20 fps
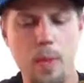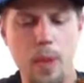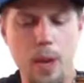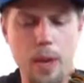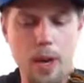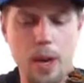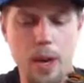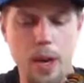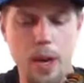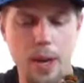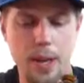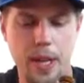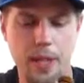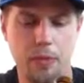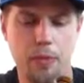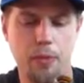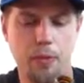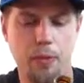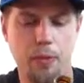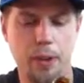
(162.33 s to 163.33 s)
Oh,
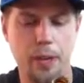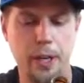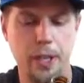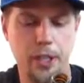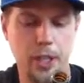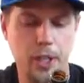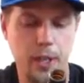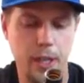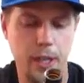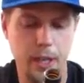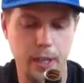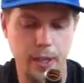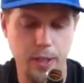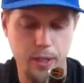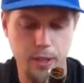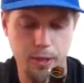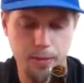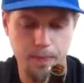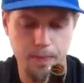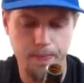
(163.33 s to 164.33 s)
that's refreshing,
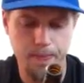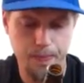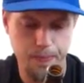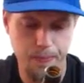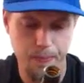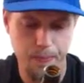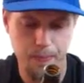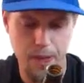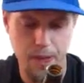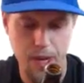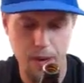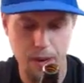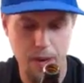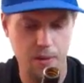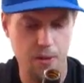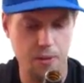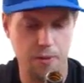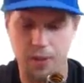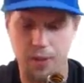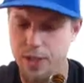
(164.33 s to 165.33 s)
guys. Very
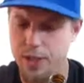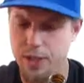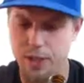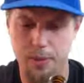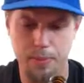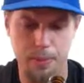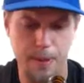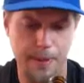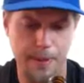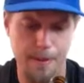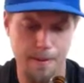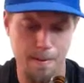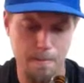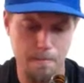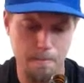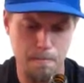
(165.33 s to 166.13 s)
refreshing beer.